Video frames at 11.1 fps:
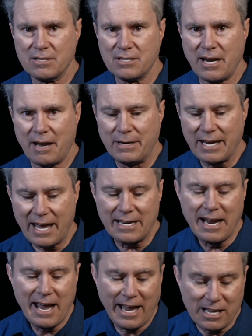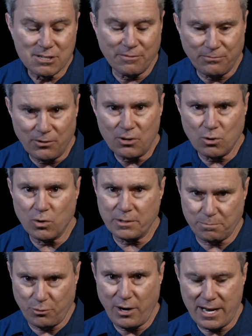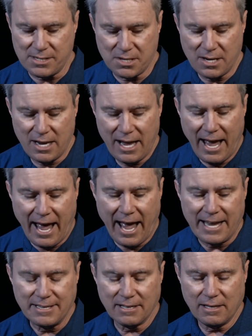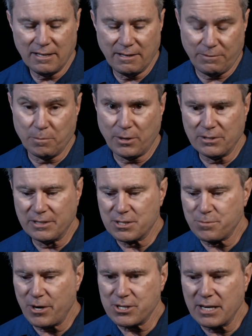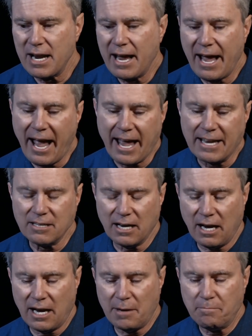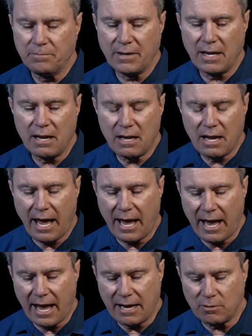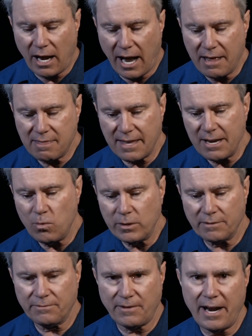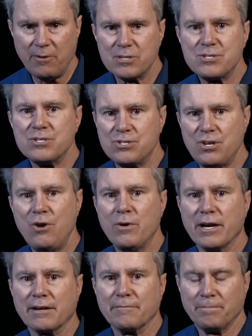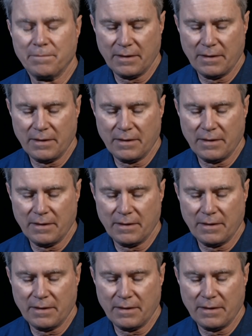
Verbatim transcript: it doesn't happen again. It's a full court press, and if you'll pardon the expression, and um, and I think what the virus is doing